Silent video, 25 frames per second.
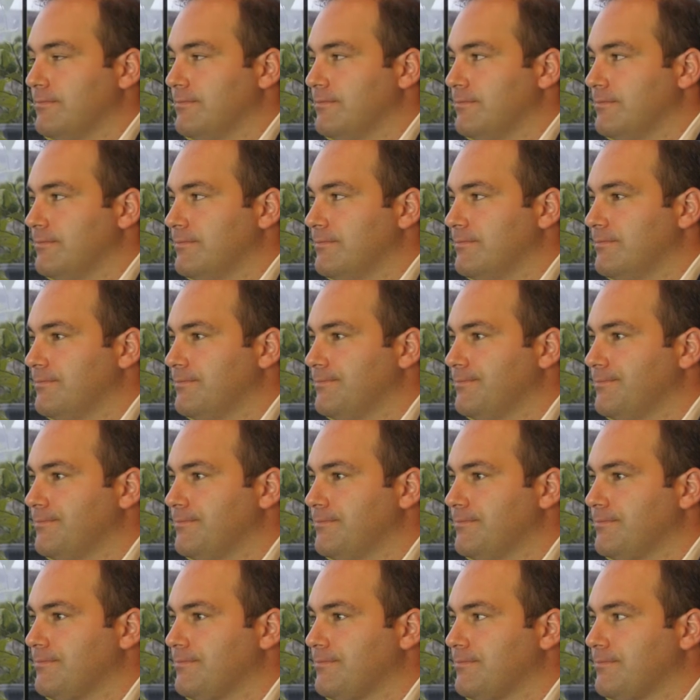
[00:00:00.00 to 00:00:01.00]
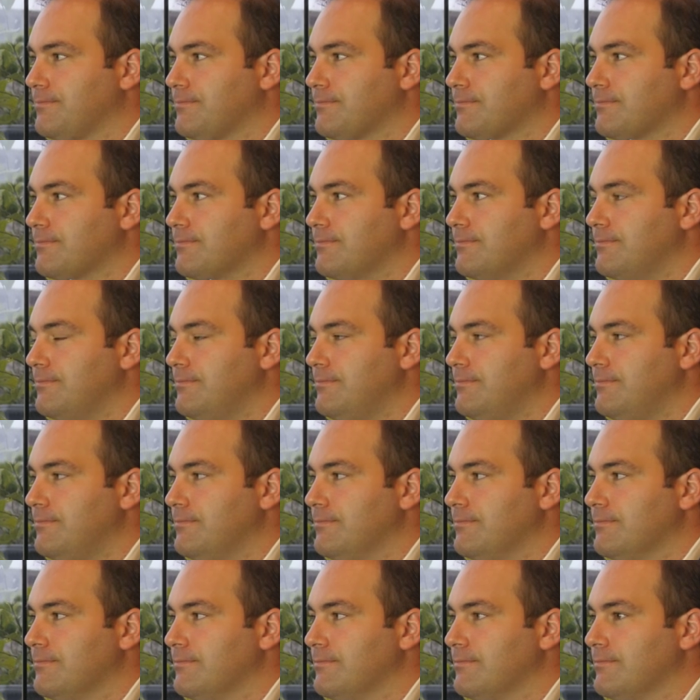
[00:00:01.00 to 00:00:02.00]

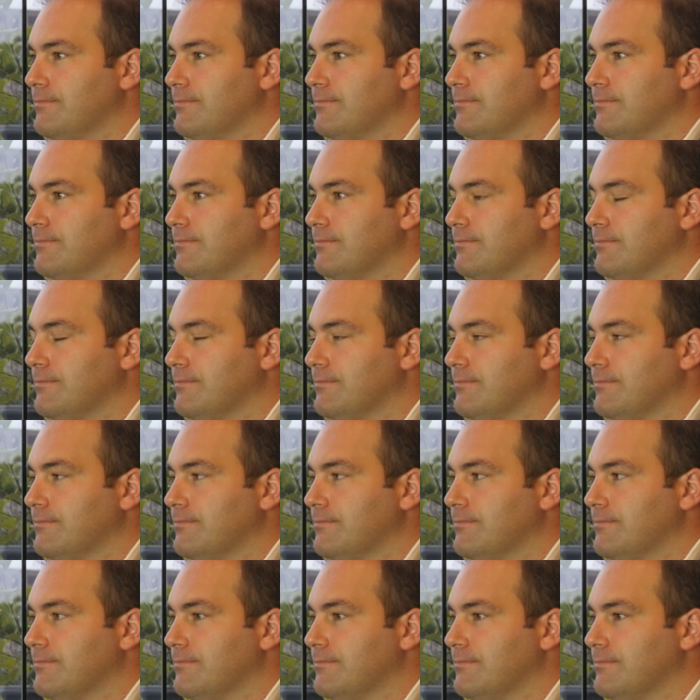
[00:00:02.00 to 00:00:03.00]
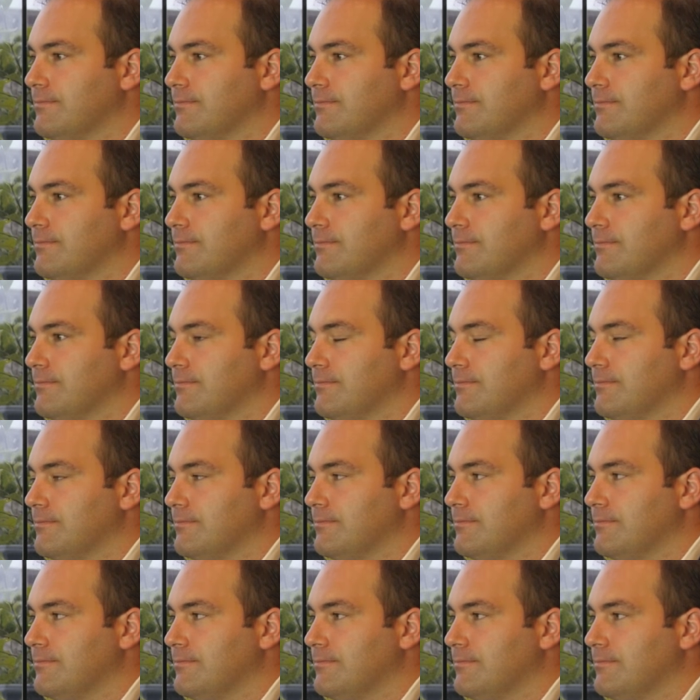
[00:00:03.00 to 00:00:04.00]

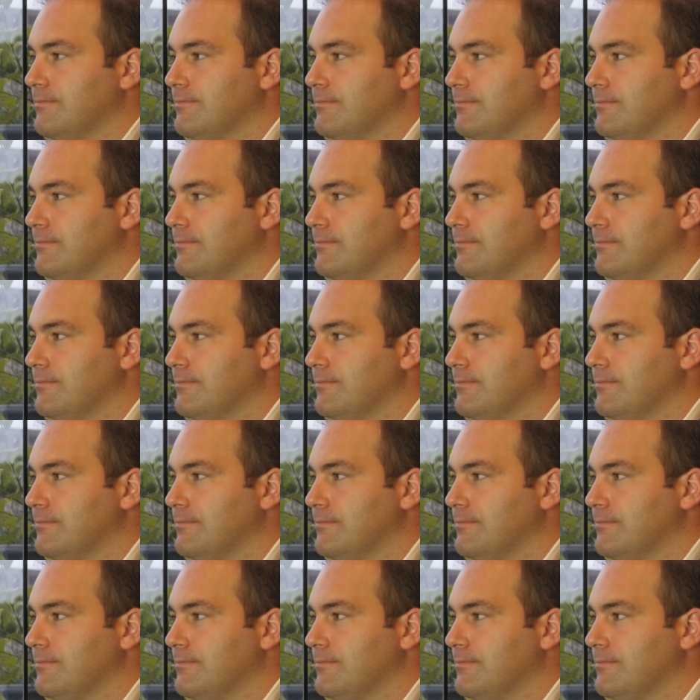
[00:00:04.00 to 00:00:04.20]
(silent)